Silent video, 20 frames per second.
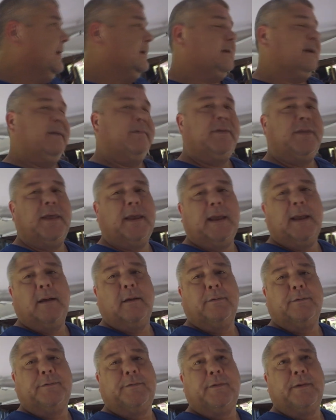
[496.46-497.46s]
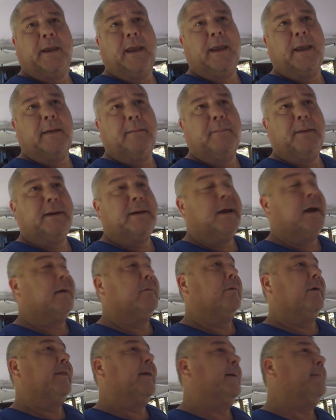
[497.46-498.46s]
and everything else, and be
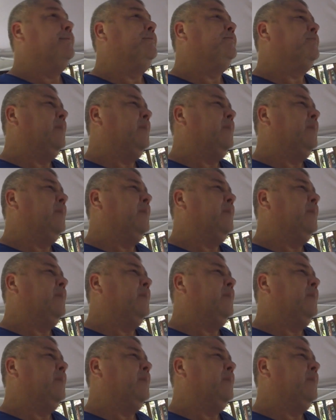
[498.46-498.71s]
done with it.